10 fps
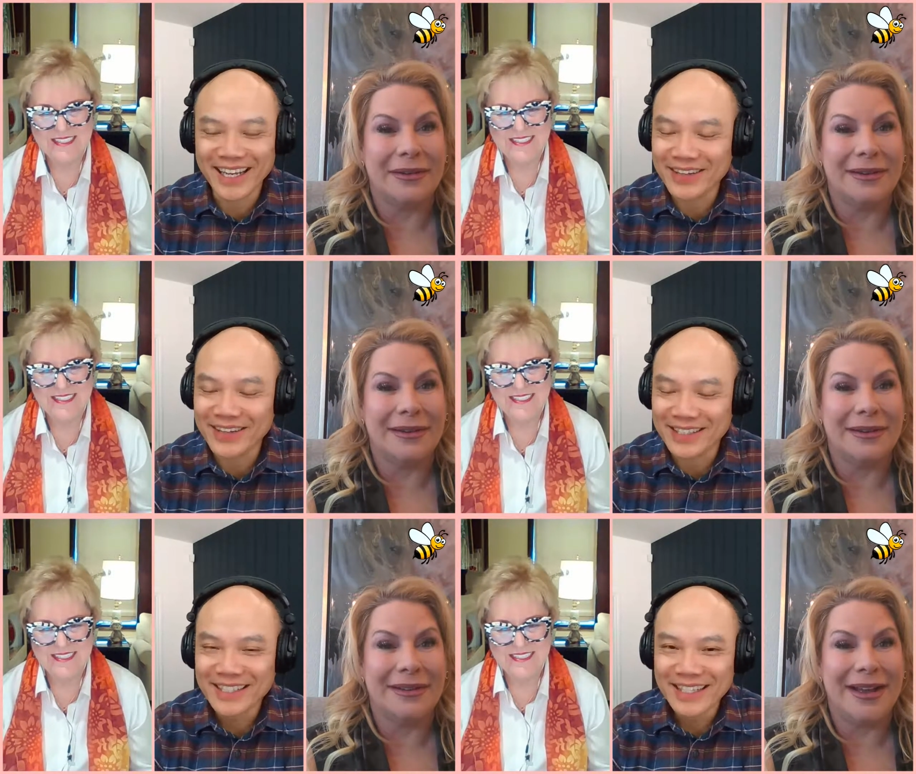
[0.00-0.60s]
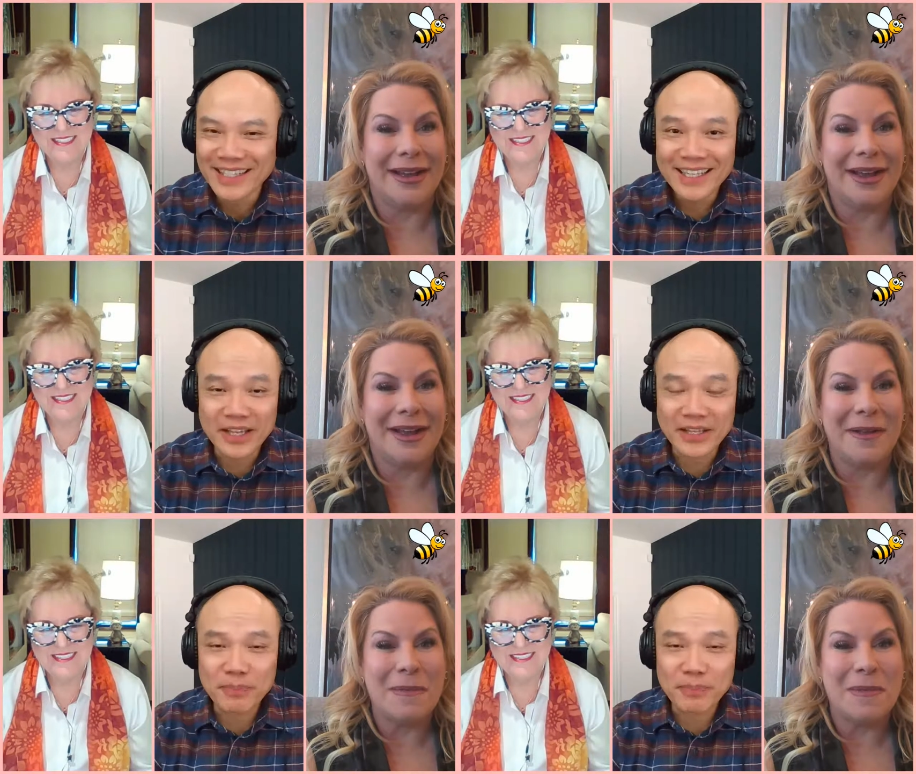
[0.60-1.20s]
Speaker 1: well,
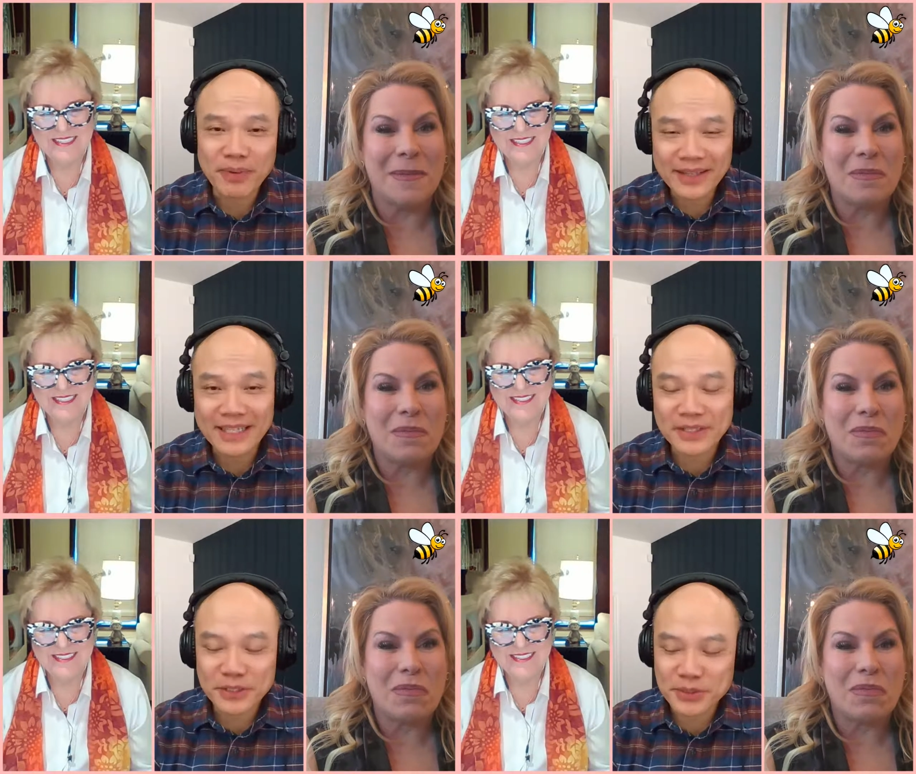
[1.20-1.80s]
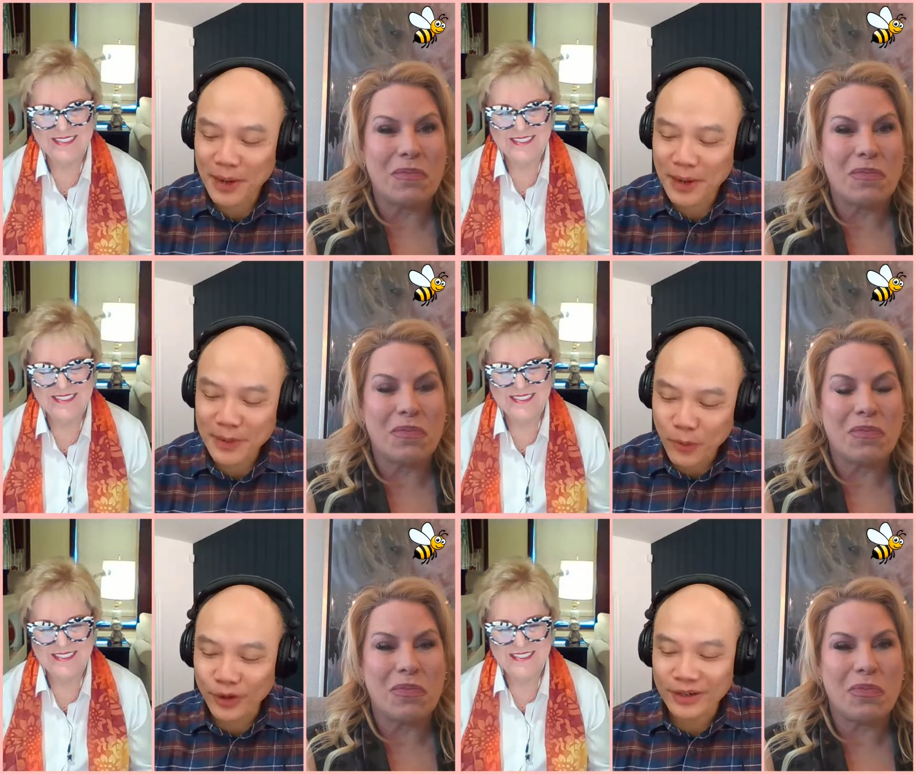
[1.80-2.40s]
you, you probably because there's probably
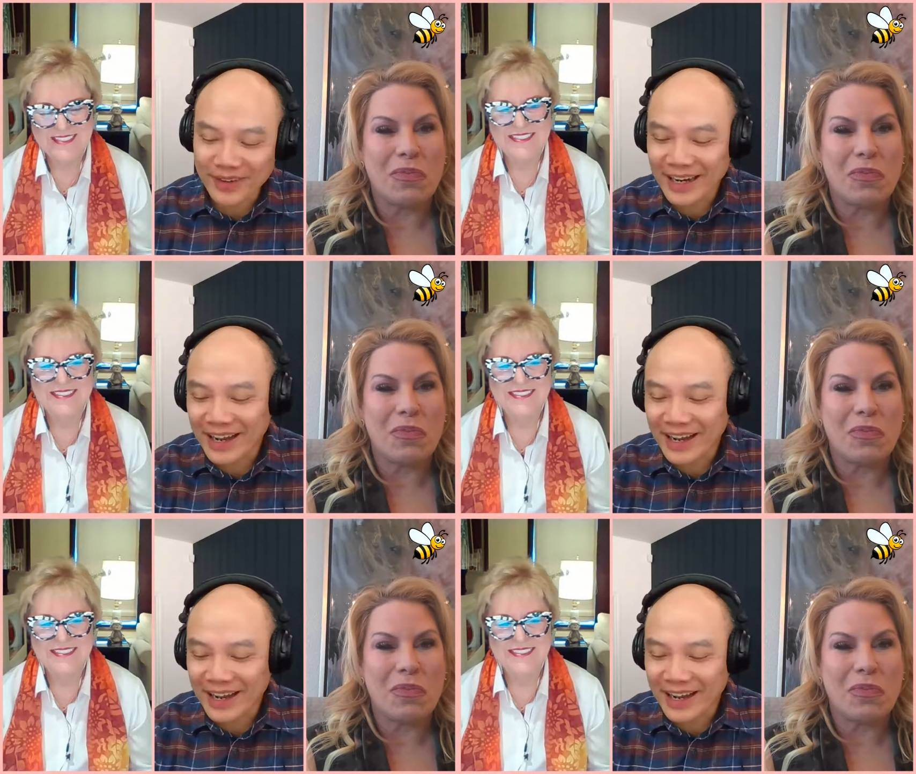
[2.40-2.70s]
work, right?